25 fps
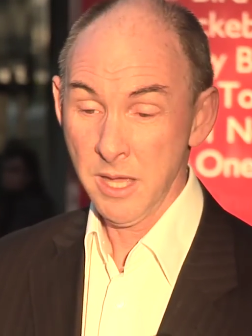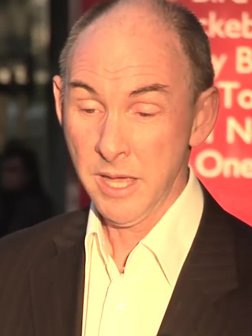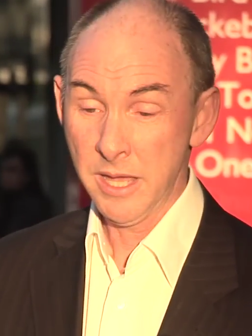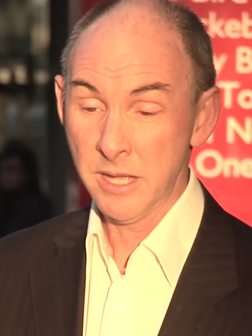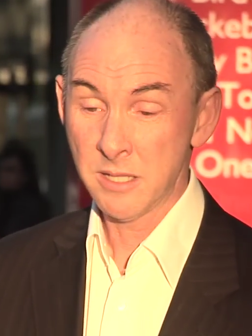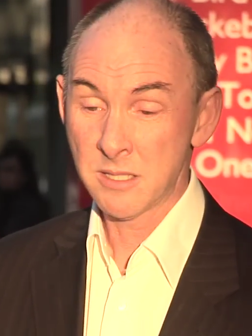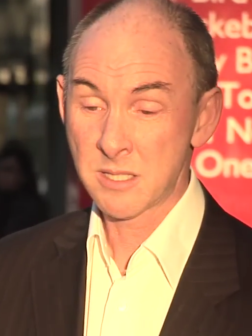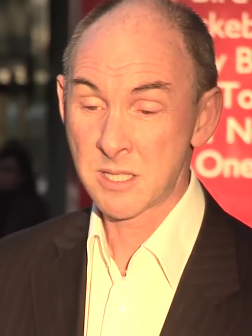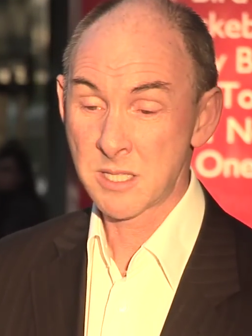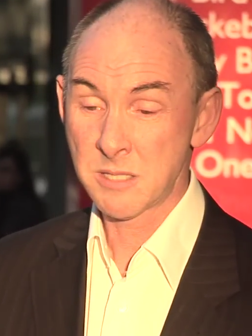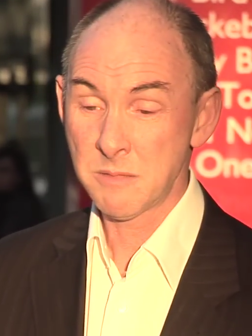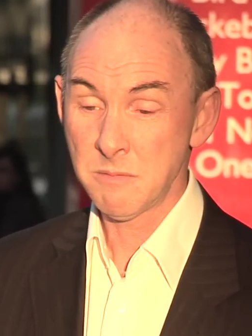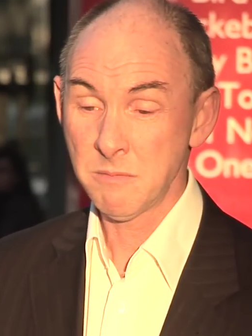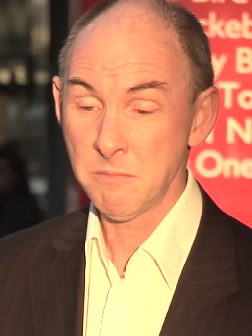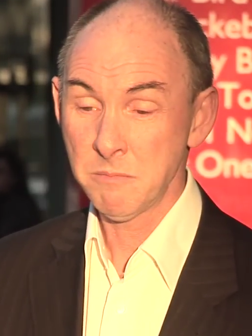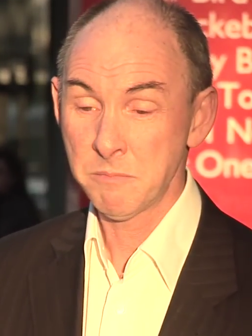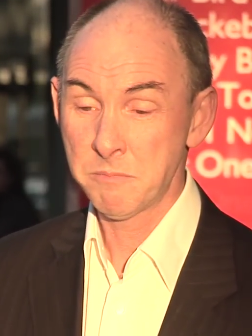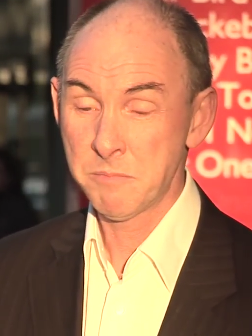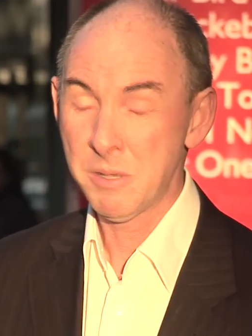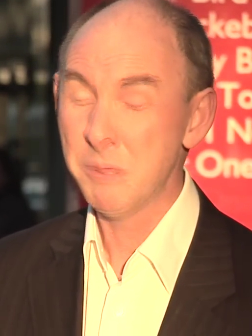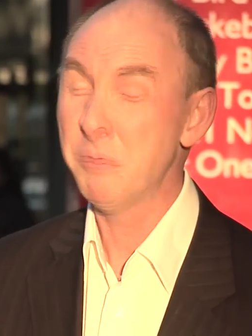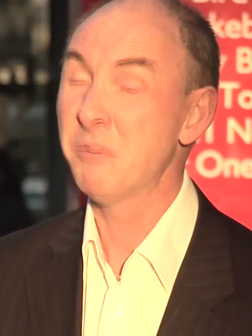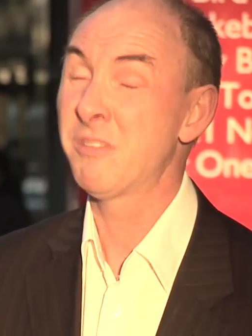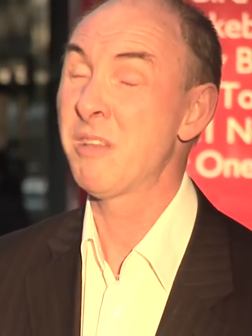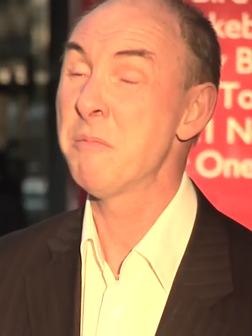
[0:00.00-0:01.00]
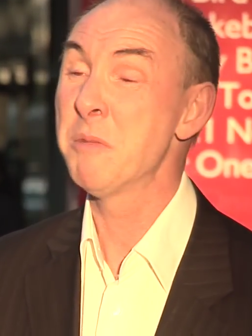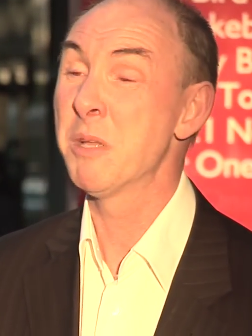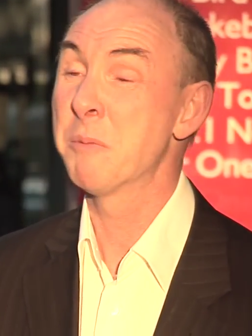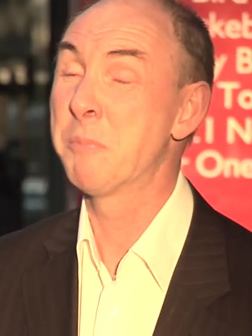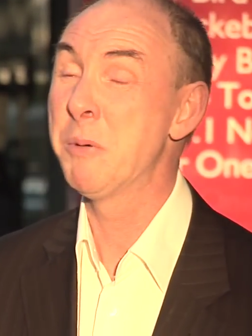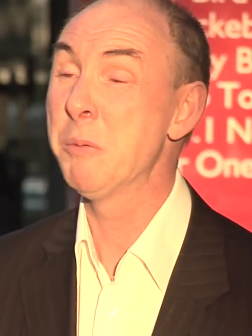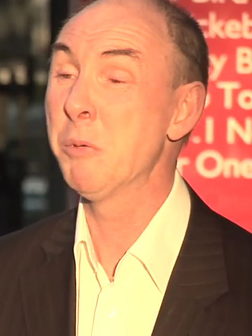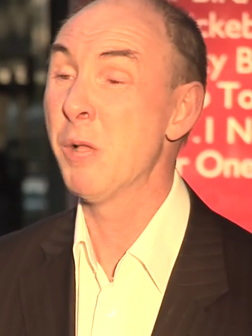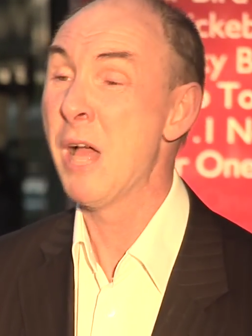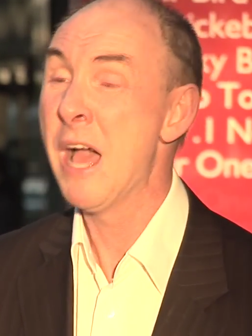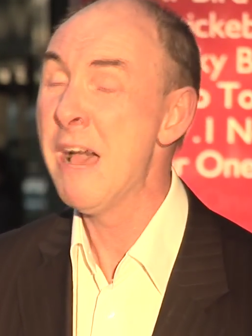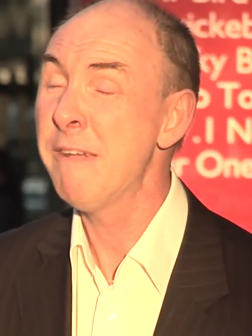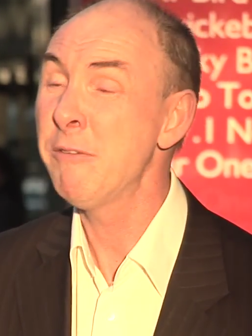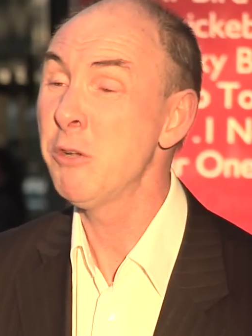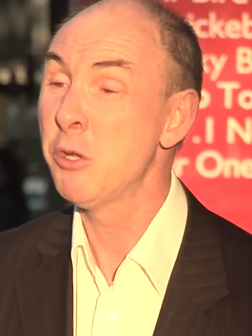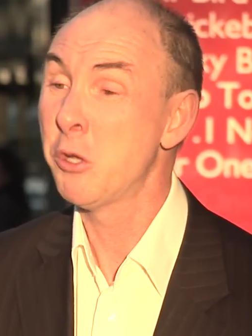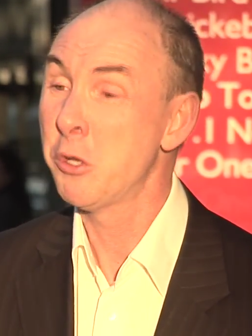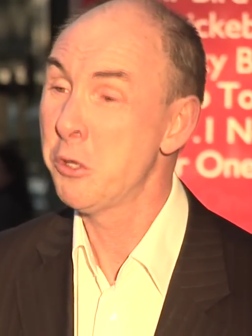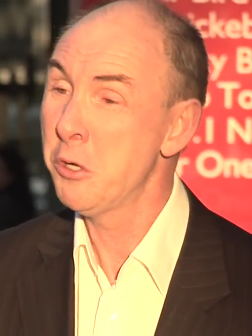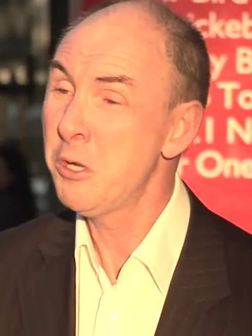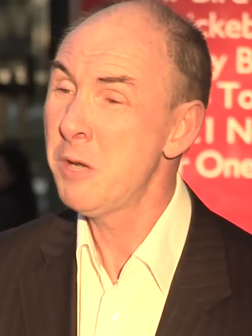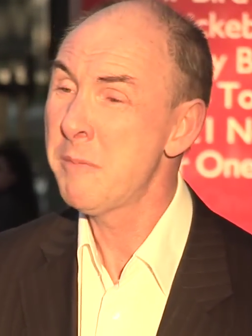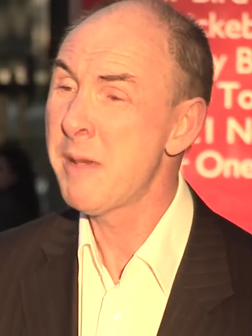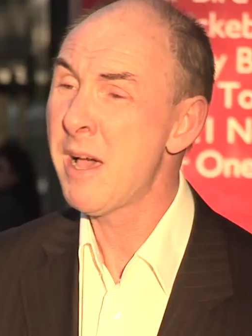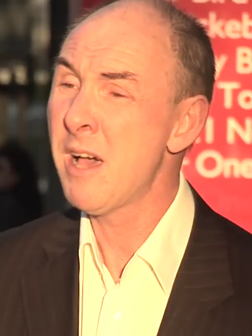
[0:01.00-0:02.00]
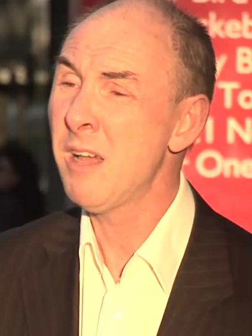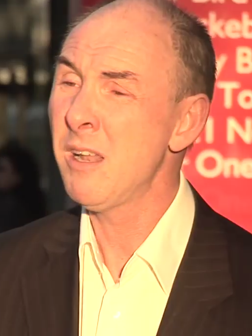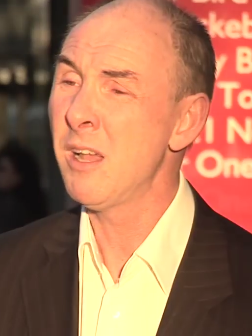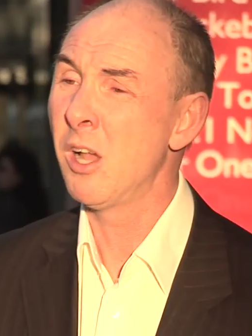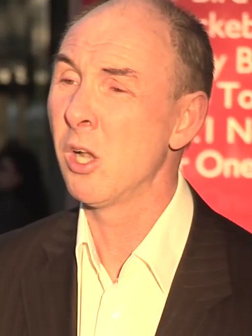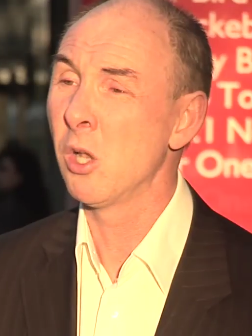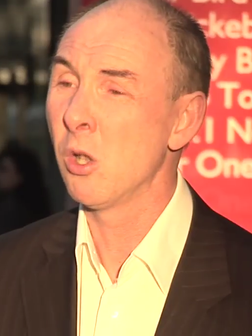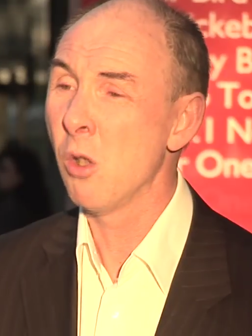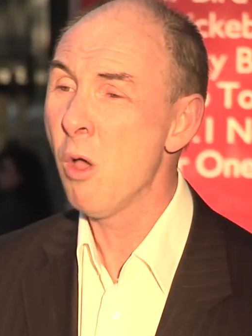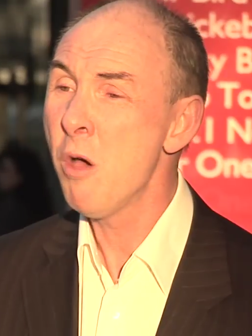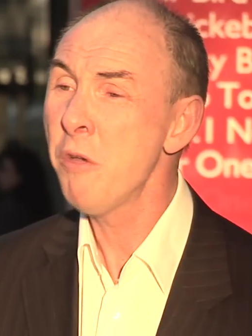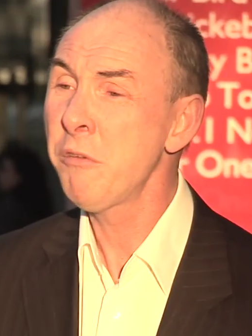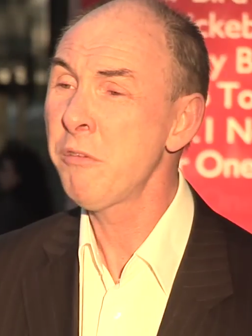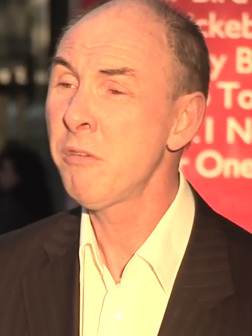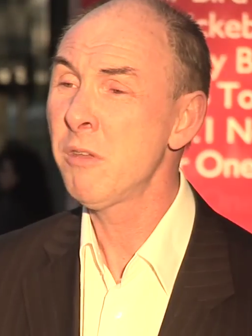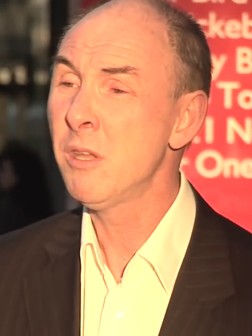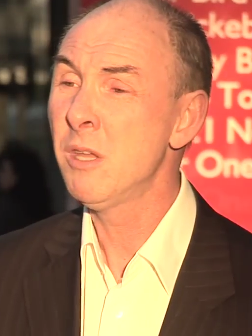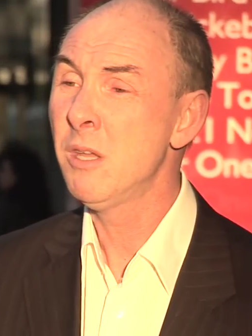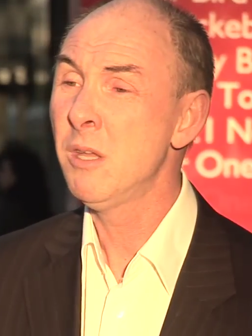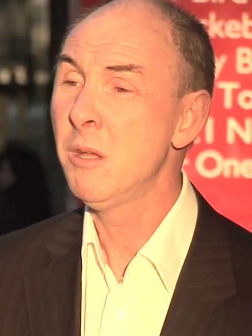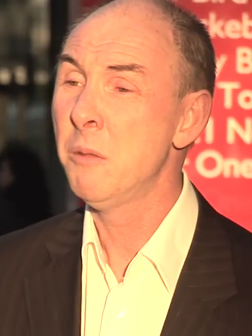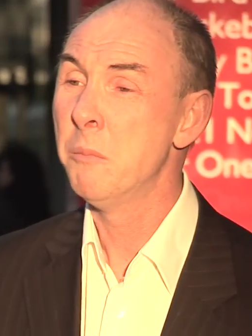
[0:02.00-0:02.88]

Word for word: It's something that people haven't heard about a lot,